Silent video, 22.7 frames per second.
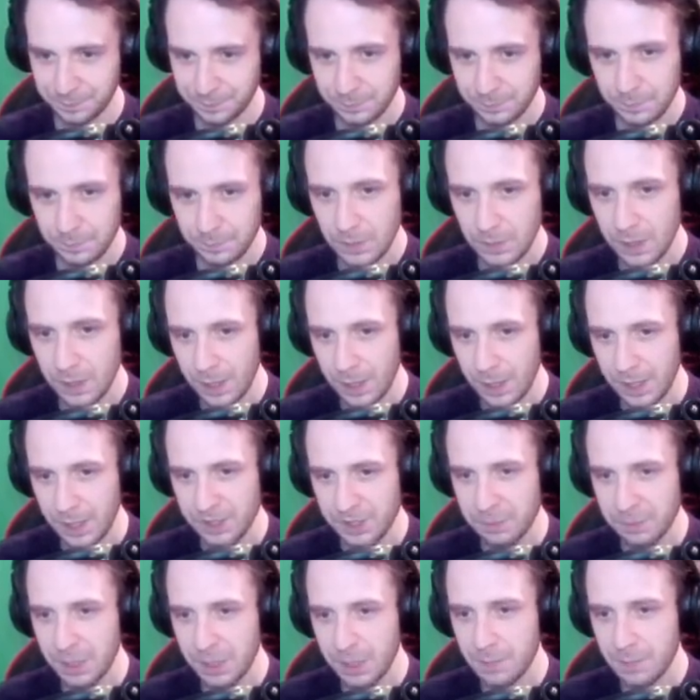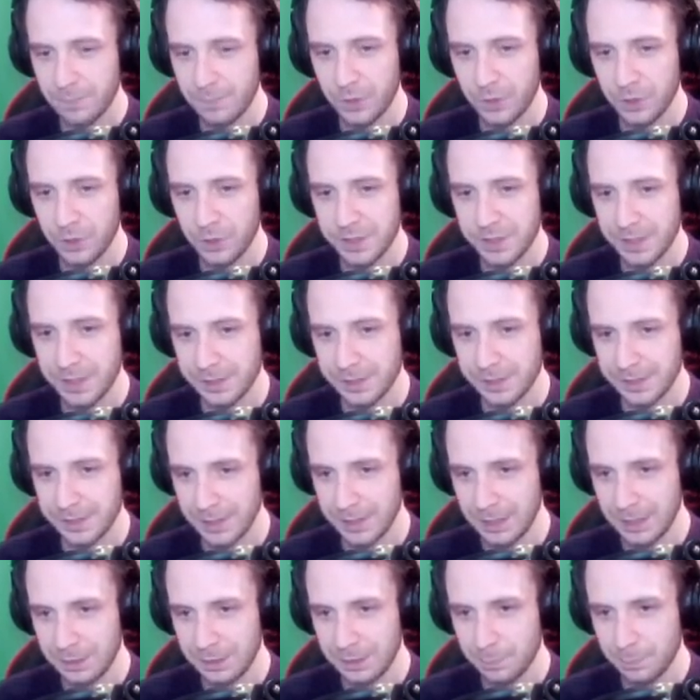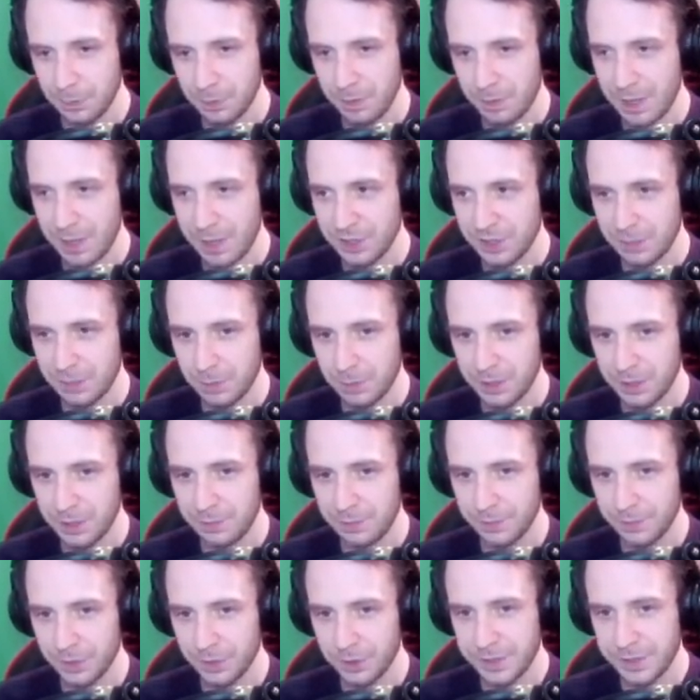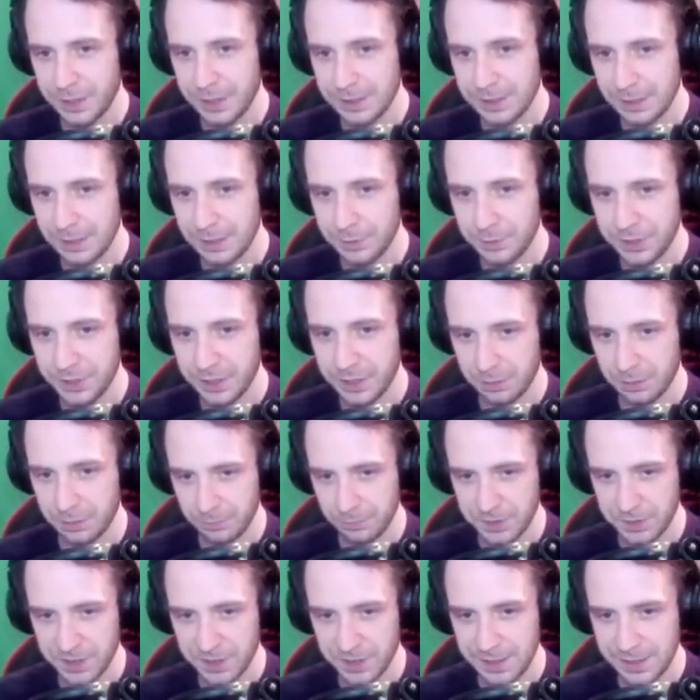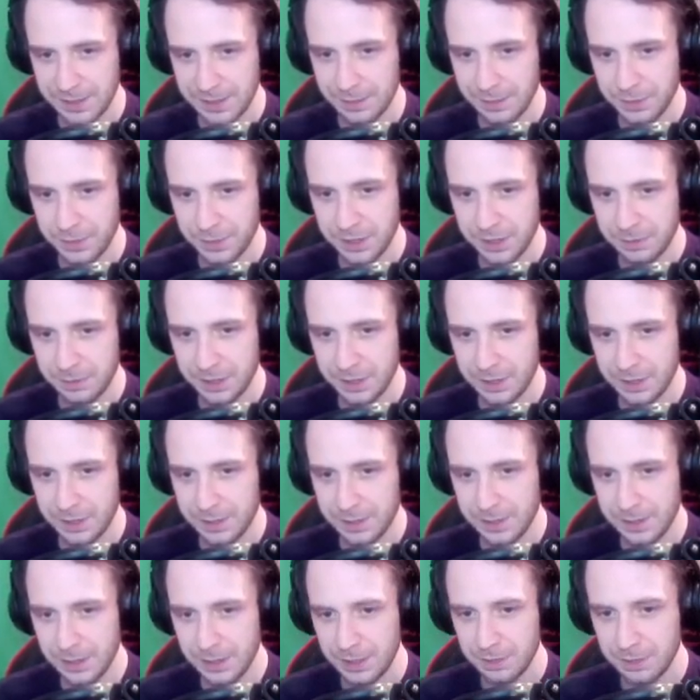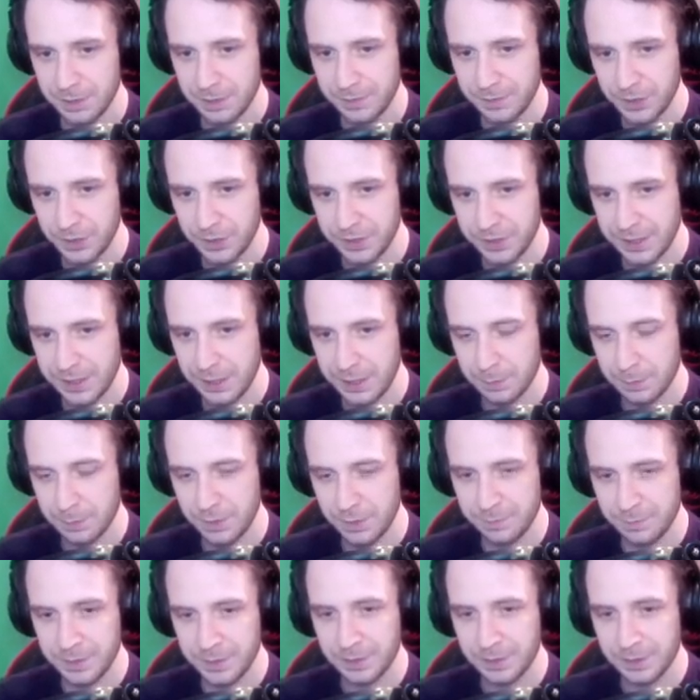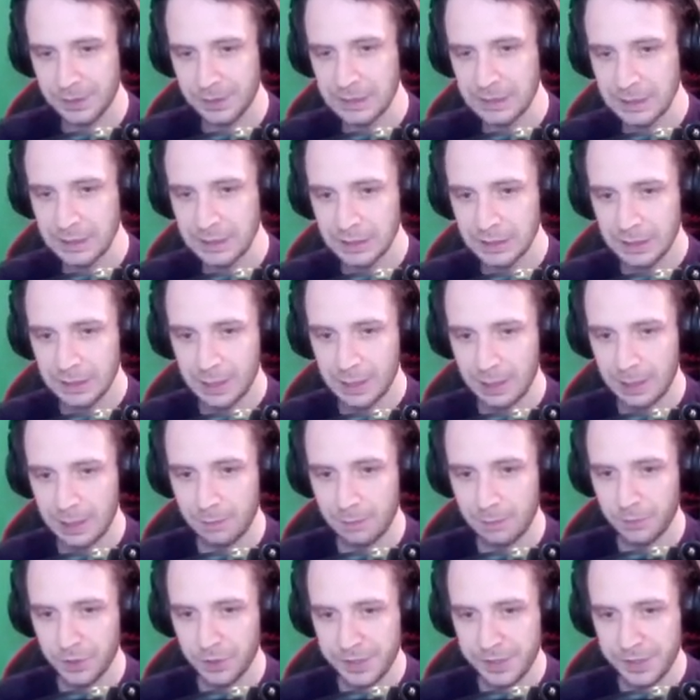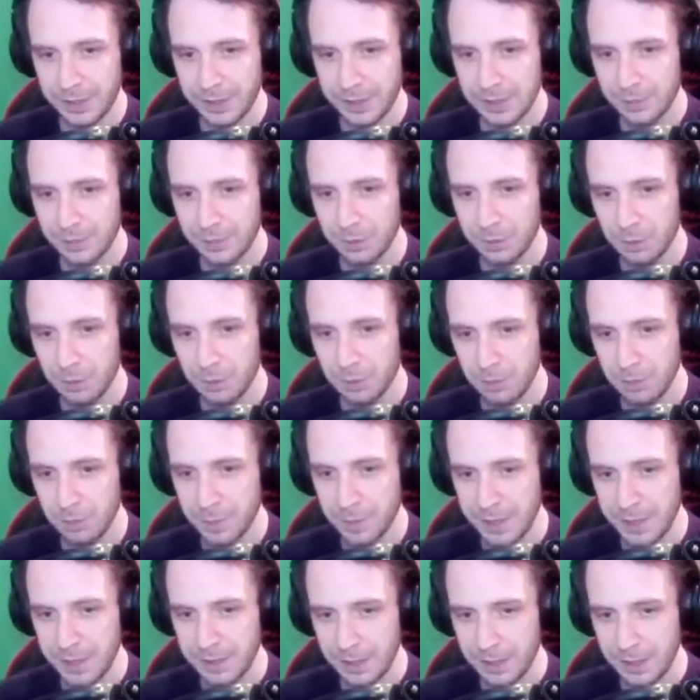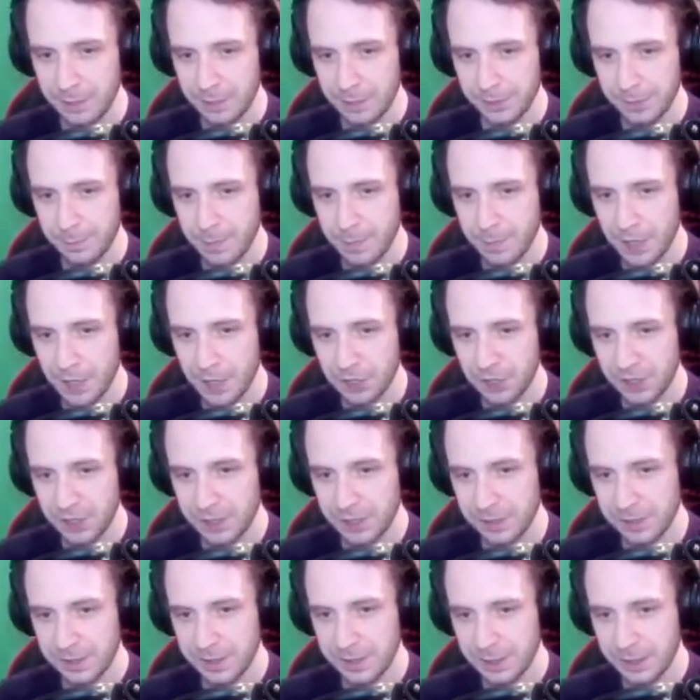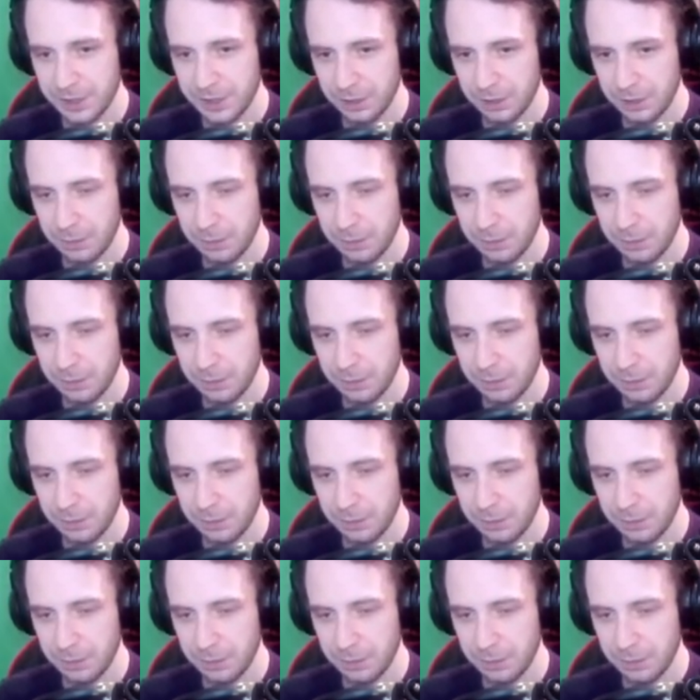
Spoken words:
So we got Vortex there, but we actually wanted Vortex level 2. Vortex level 2 is a continuous Vortex movement. Vortex level 1, we basically have to mash it instead, so there will be